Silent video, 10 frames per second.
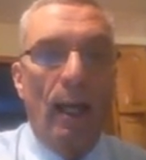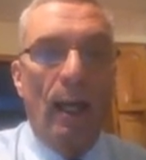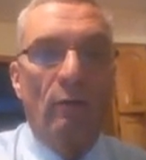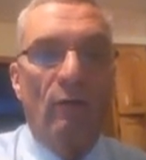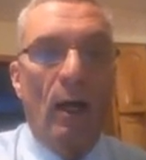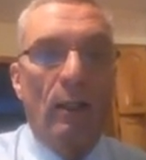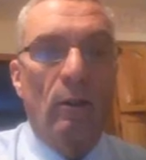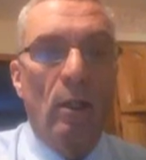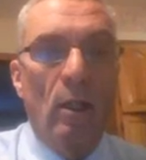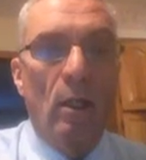and you've got
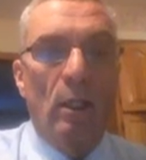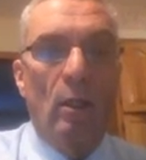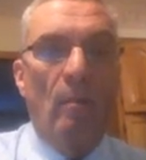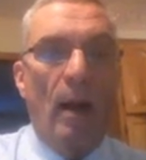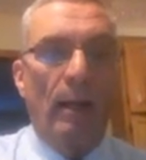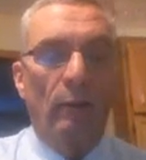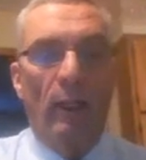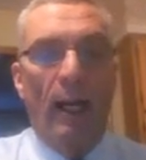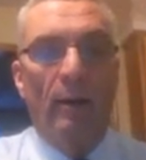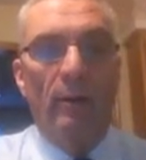you know
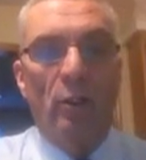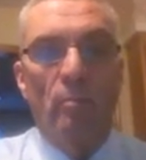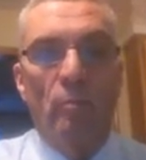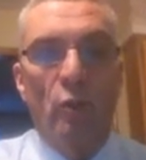milder air that's